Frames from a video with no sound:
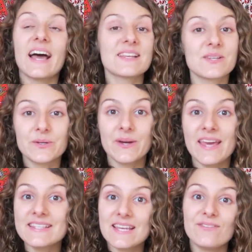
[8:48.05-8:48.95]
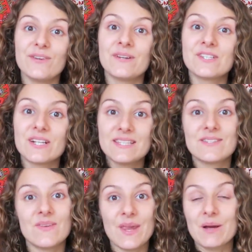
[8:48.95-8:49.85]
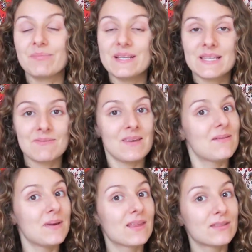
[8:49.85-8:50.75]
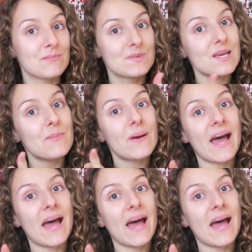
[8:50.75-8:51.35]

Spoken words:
As always, if you enjoyed this video, please give me a big thumbs up,